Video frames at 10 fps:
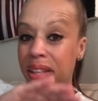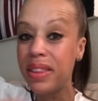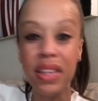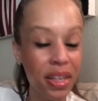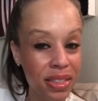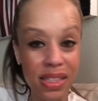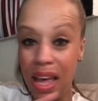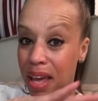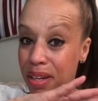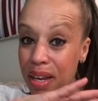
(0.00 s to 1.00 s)
and things
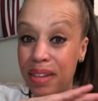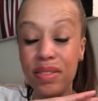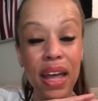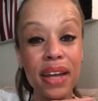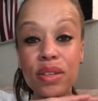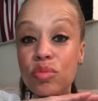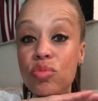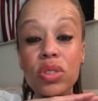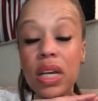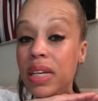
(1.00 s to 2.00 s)
that
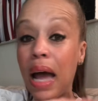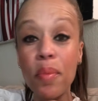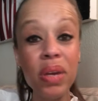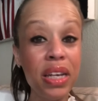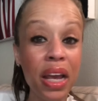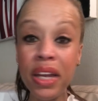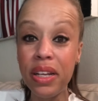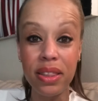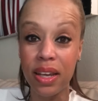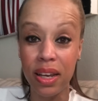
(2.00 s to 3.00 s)
that did not mean
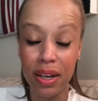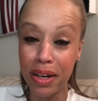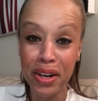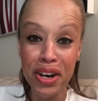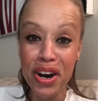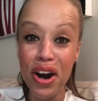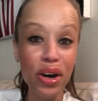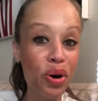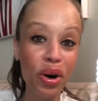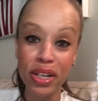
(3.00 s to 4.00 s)
anything
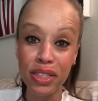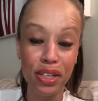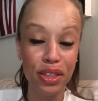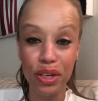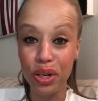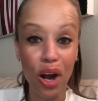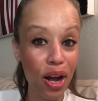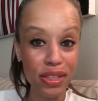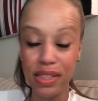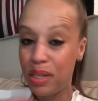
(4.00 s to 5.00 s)
according to the
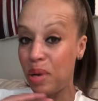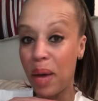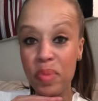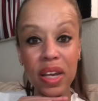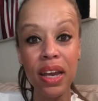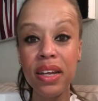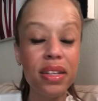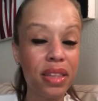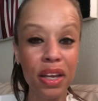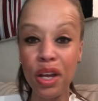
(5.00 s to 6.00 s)
cross did not mean
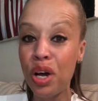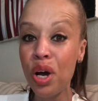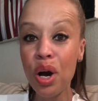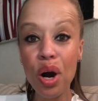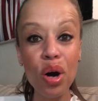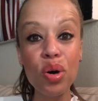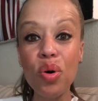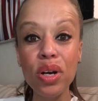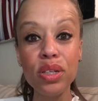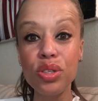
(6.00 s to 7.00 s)
anything
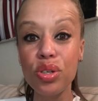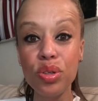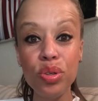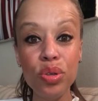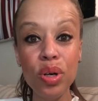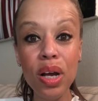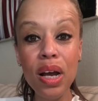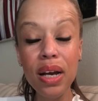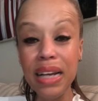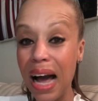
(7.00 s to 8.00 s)
according to
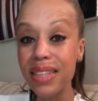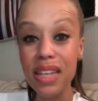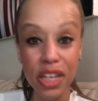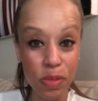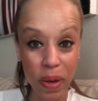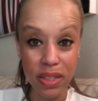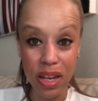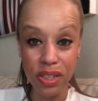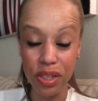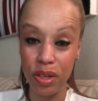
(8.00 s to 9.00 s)
God's
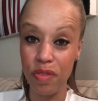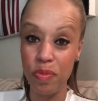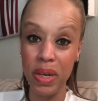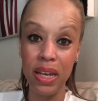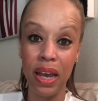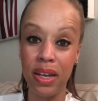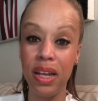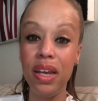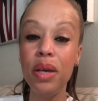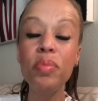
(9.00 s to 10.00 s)
expectation of me and
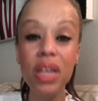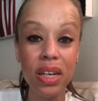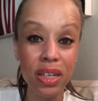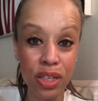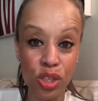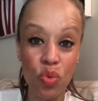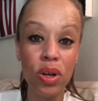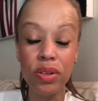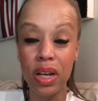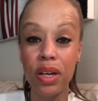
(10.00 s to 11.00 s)
him getting his will
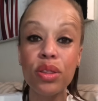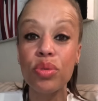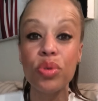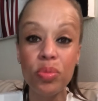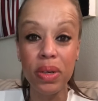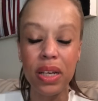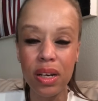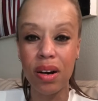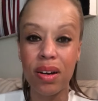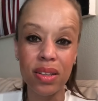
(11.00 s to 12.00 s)
done through me
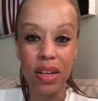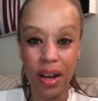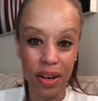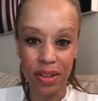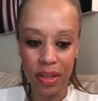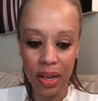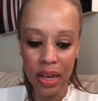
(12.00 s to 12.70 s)
on the earth